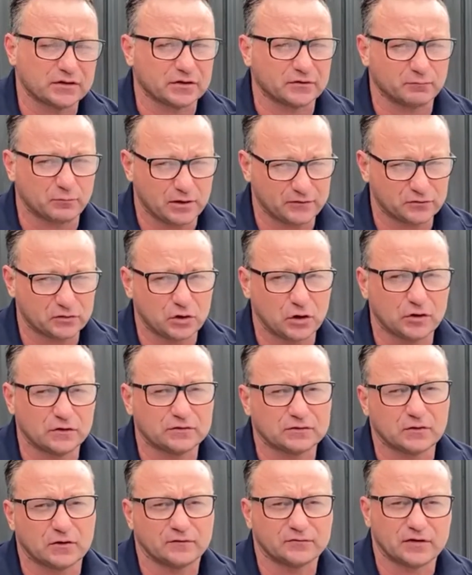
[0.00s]
that we've
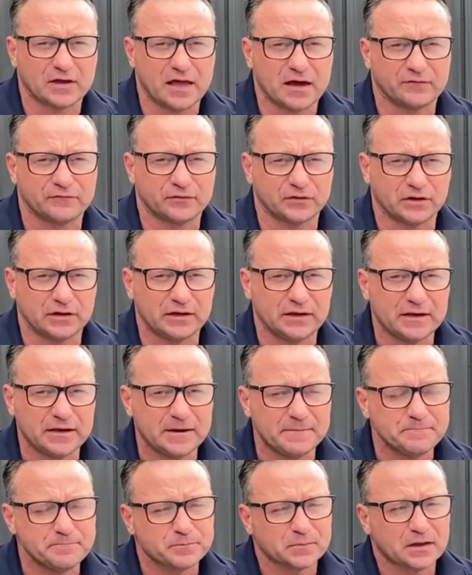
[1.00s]
closed off now for the year.